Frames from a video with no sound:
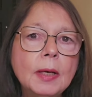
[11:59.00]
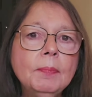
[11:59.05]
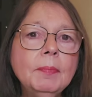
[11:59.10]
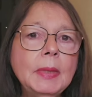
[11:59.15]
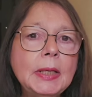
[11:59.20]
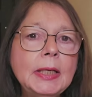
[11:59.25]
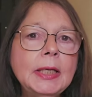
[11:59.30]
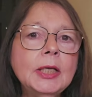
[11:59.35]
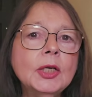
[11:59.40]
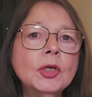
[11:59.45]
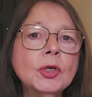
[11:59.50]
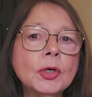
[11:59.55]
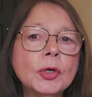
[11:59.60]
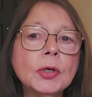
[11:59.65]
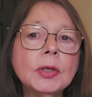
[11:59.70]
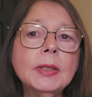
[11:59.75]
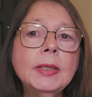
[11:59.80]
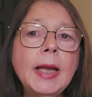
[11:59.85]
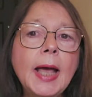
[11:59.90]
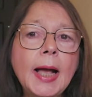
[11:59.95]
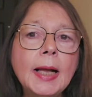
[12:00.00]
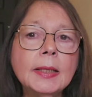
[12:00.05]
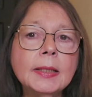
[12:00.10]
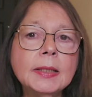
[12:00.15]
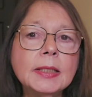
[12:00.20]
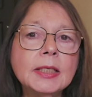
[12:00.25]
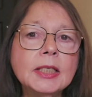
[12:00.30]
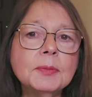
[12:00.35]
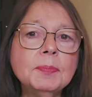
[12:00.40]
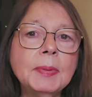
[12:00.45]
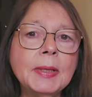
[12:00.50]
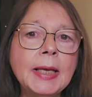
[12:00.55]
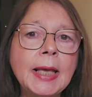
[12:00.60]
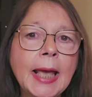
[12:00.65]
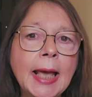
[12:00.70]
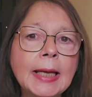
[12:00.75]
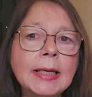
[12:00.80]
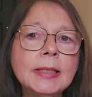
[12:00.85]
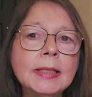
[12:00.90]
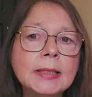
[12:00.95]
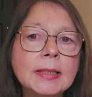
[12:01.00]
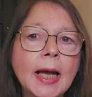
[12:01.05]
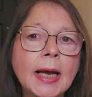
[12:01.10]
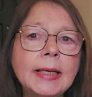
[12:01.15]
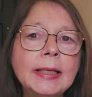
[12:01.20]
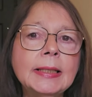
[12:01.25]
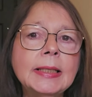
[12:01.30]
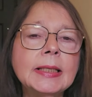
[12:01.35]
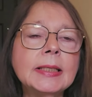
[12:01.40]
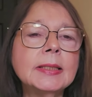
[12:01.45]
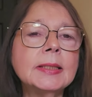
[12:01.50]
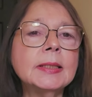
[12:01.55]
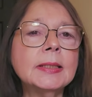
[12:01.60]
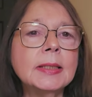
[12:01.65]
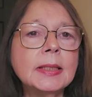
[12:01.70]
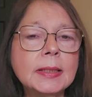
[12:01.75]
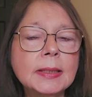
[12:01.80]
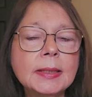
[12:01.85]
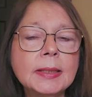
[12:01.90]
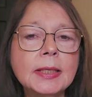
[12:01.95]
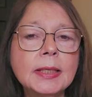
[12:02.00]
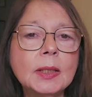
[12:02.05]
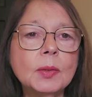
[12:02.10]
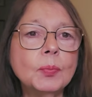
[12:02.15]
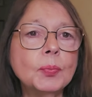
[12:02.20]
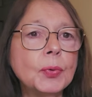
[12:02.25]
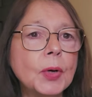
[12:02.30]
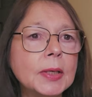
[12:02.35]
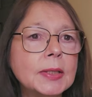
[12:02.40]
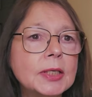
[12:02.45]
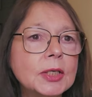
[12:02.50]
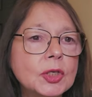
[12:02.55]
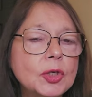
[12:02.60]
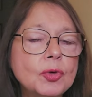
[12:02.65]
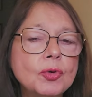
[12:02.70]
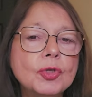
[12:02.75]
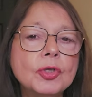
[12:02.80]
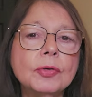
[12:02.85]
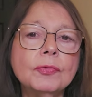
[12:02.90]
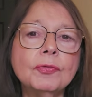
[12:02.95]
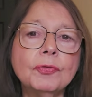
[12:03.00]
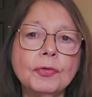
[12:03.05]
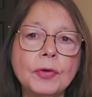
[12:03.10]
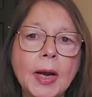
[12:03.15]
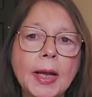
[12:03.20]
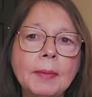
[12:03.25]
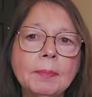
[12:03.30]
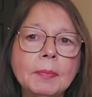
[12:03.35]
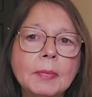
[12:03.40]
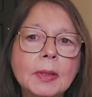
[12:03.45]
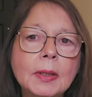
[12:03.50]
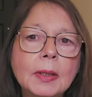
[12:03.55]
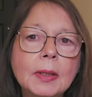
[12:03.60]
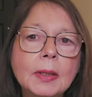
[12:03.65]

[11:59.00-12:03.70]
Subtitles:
meaning her analysis began inside an existing prosecution frame.